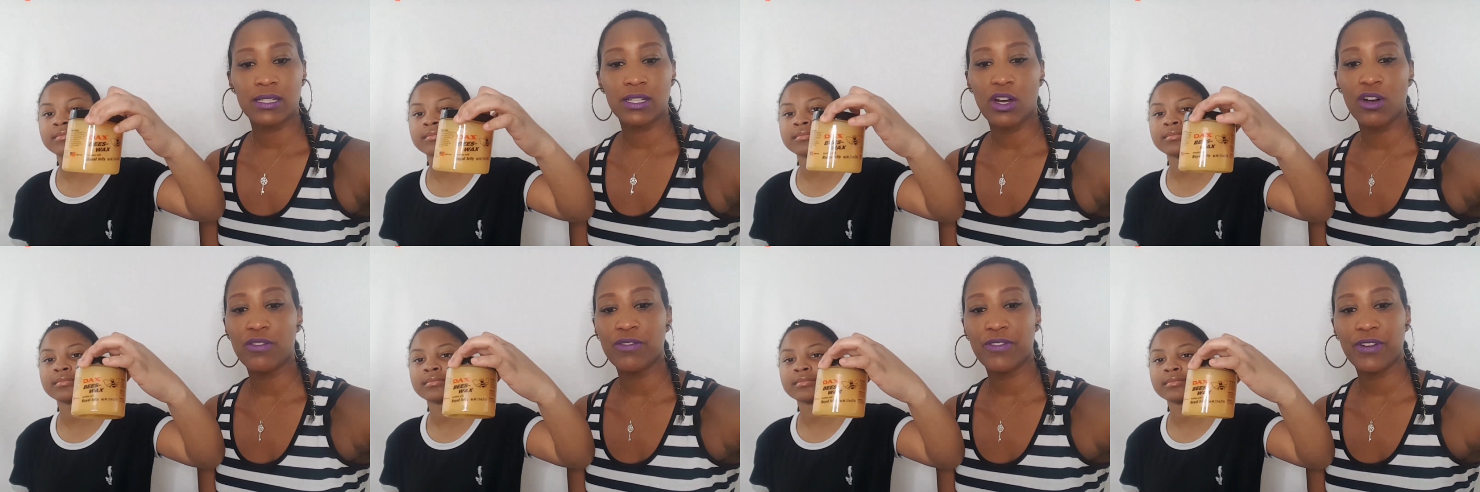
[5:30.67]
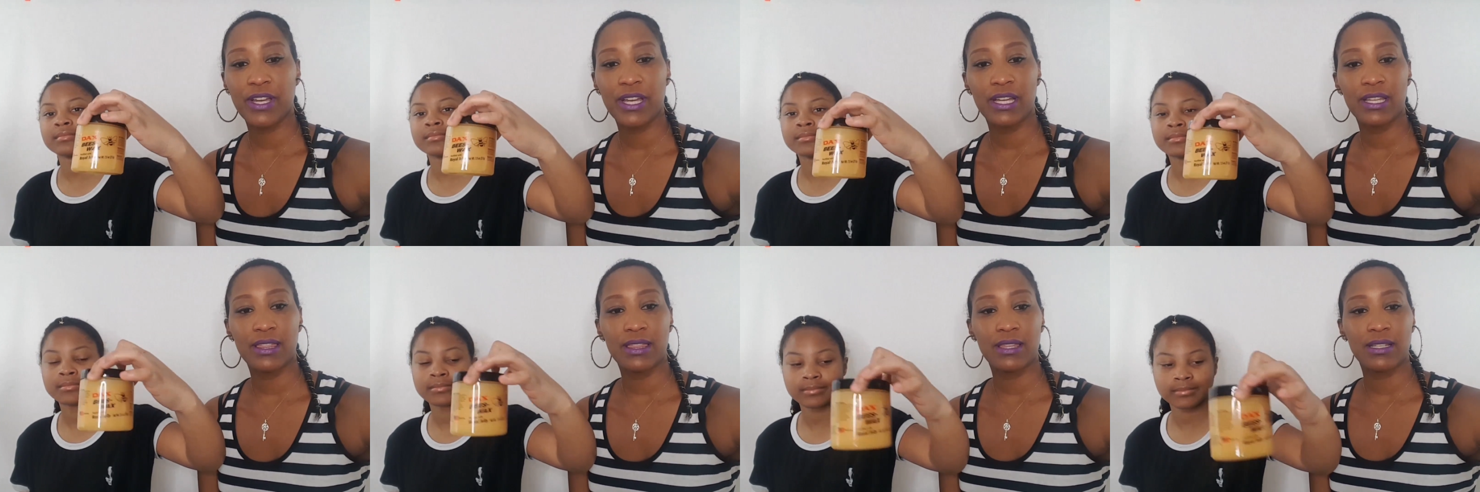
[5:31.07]
Speaker 1: And don't
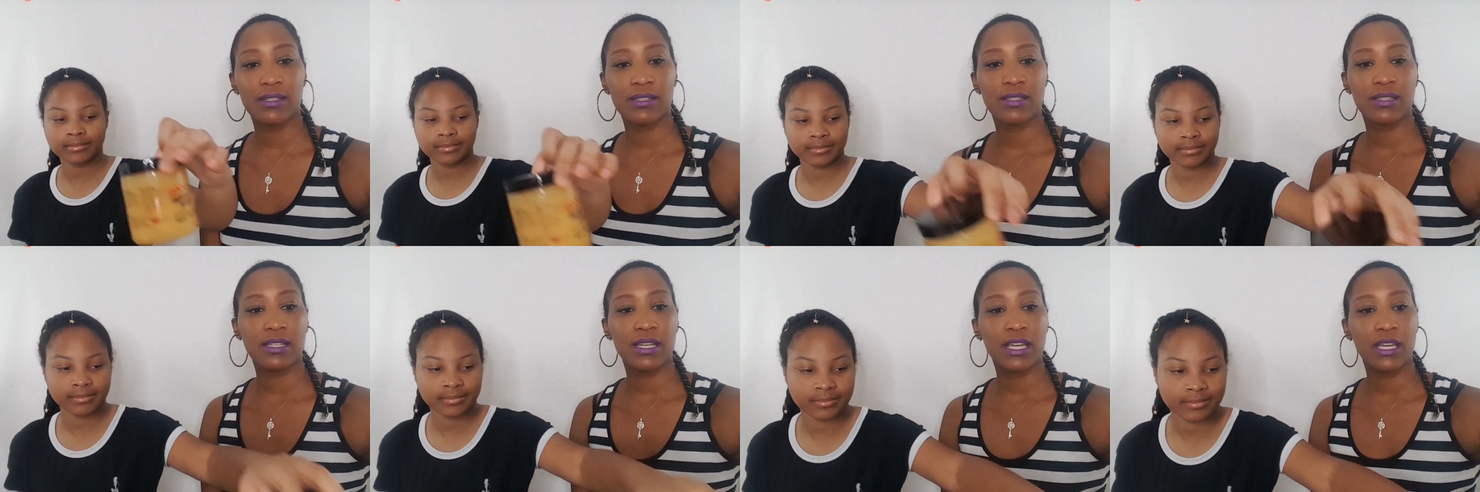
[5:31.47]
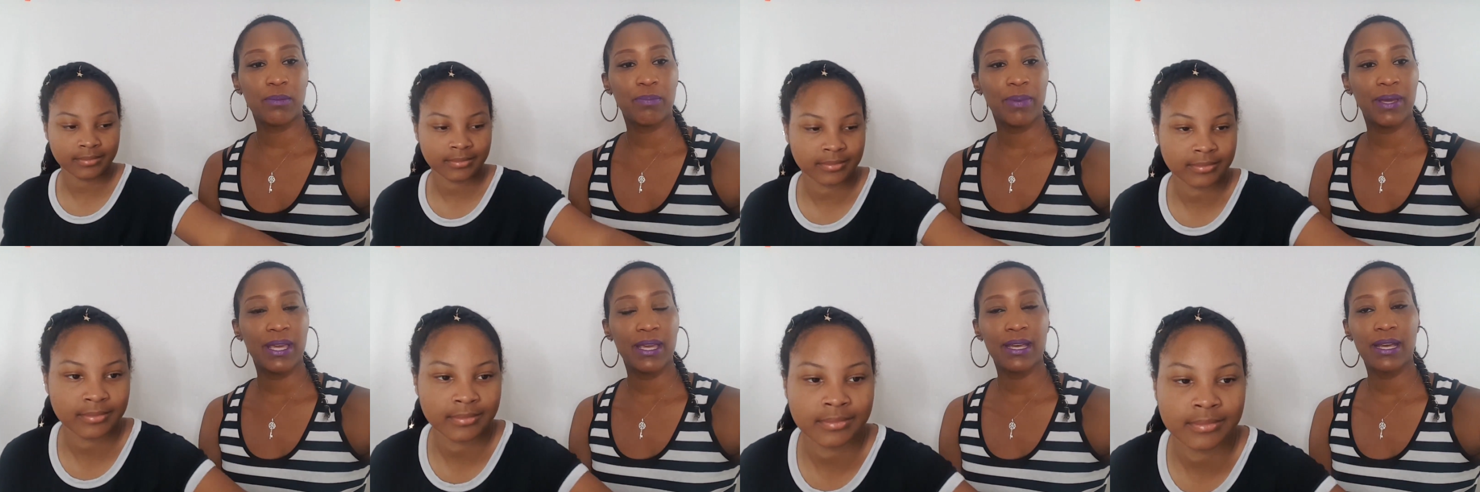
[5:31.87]
forget the
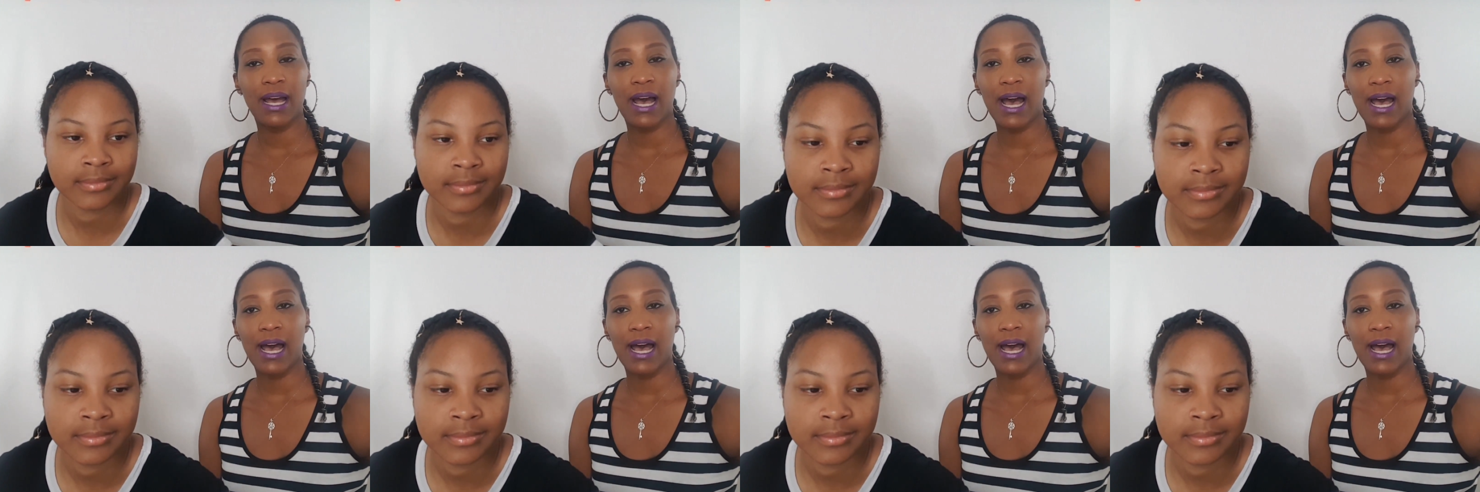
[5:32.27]
sneak peek